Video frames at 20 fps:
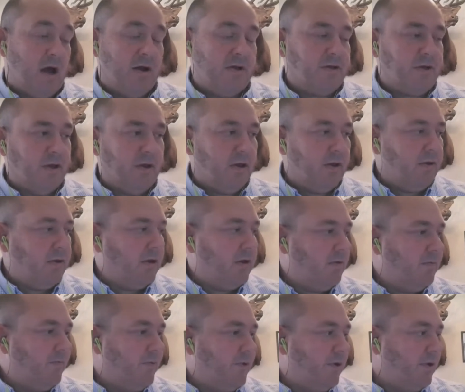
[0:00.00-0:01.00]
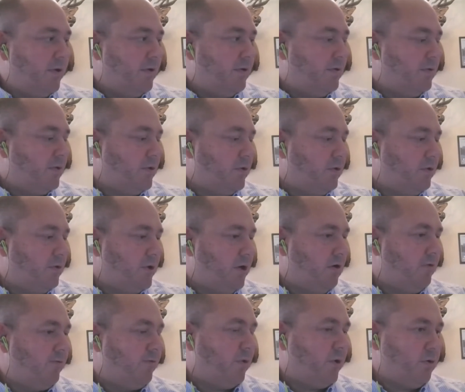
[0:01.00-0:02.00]
is honestly the
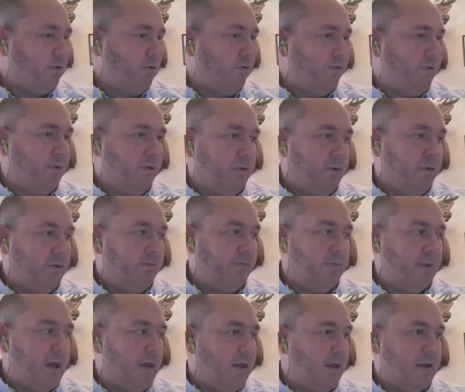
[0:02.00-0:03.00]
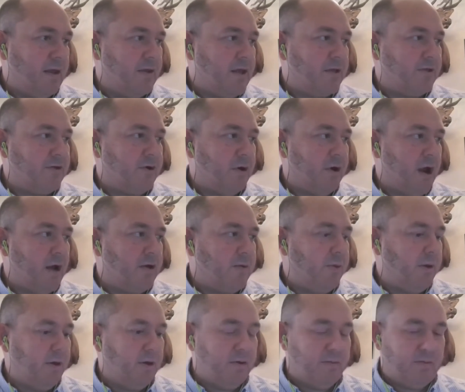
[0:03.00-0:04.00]
Tier 4 dual fuel, man, that's turning out
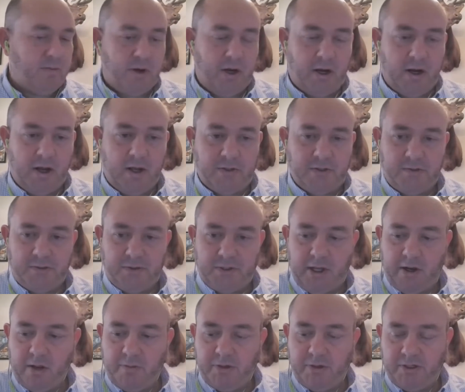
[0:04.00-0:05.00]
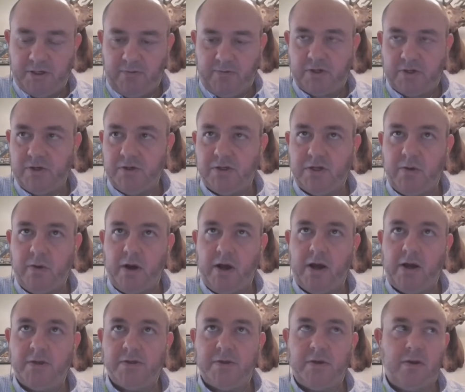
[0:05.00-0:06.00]
to be a pretty nice setup, just efficiency
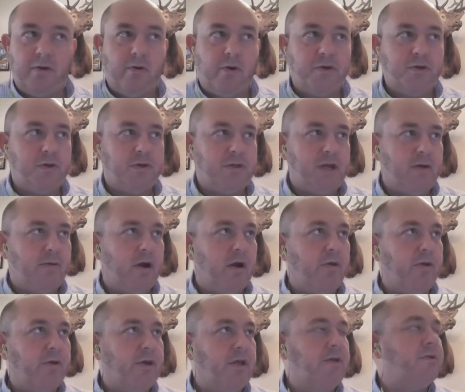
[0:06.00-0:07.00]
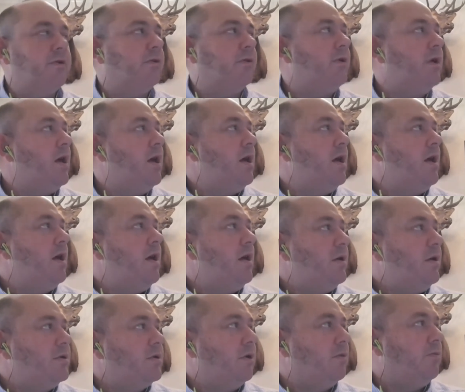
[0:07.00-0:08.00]
wise, and of course you save on all the diesel.
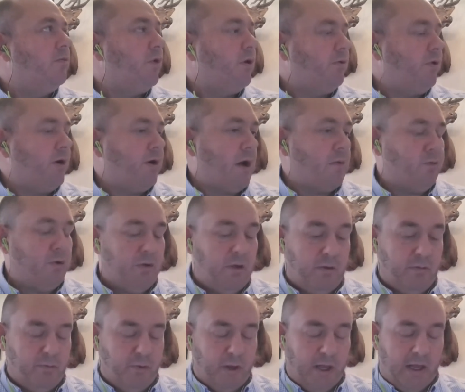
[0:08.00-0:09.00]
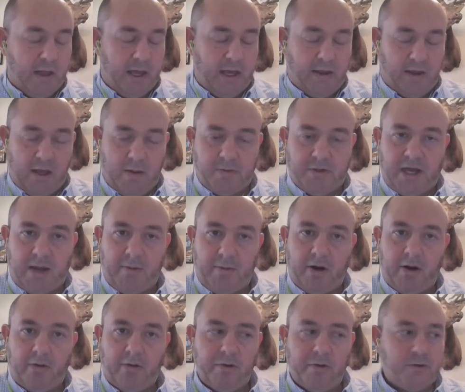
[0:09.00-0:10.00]
So we really like the uptime
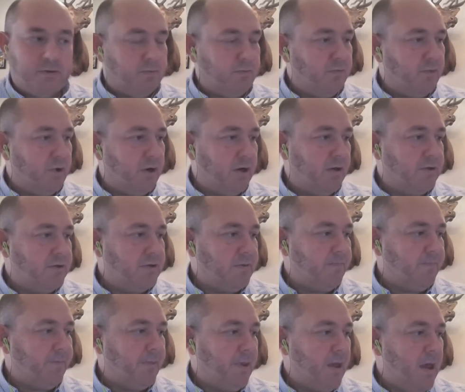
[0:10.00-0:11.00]
on all those rigs.